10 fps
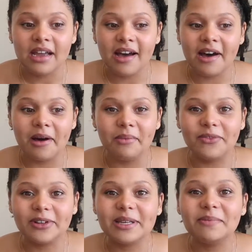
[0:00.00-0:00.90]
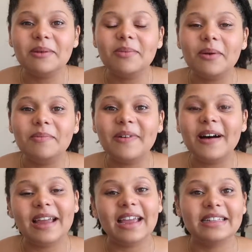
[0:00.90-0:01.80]
for some people,
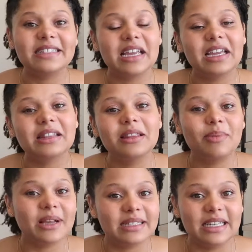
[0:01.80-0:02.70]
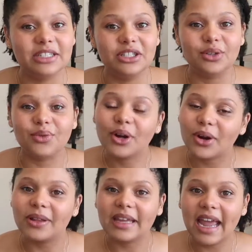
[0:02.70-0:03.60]
but it's like the best thing to do for
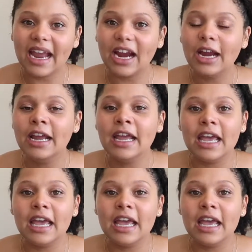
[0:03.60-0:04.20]
curly hair.